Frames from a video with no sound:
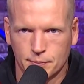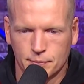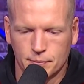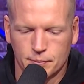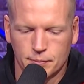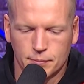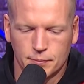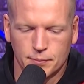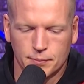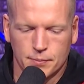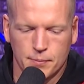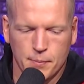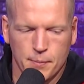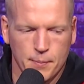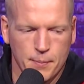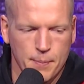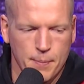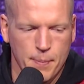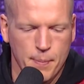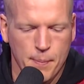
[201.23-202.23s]

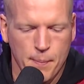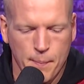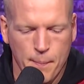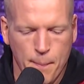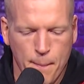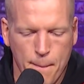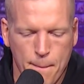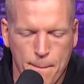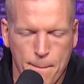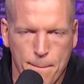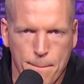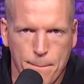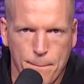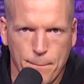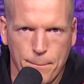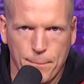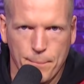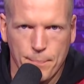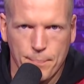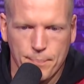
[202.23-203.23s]

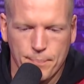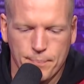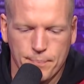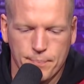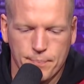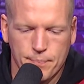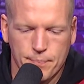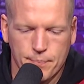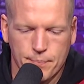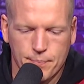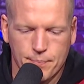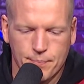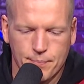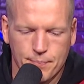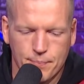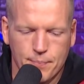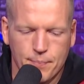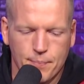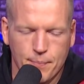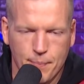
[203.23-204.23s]

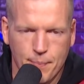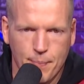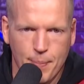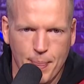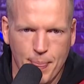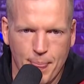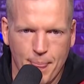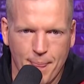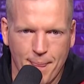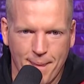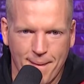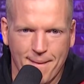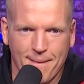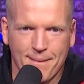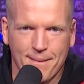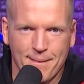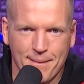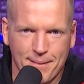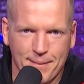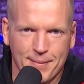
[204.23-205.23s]

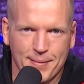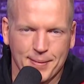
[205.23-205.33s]
The person shown says nothing.